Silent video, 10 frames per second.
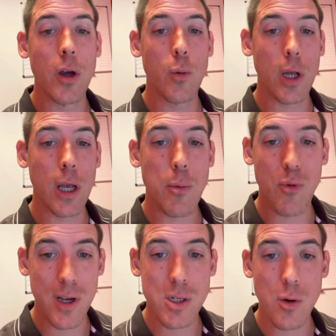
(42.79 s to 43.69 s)
We get
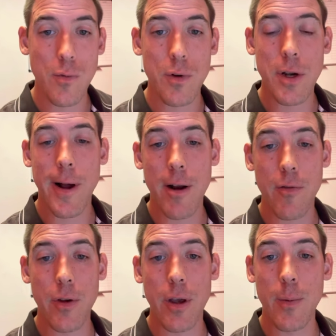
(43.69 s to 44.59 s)
professional
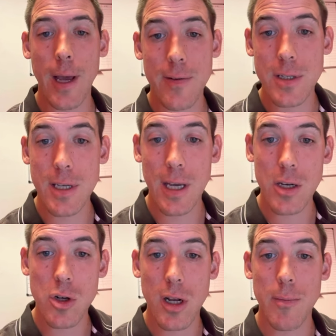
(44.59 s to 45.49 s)
photography. We have a
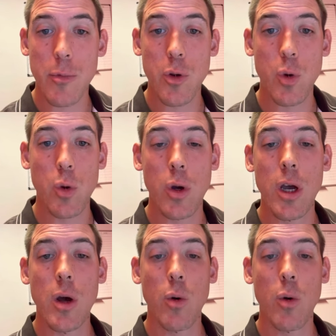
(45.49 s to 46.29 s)
stager come through.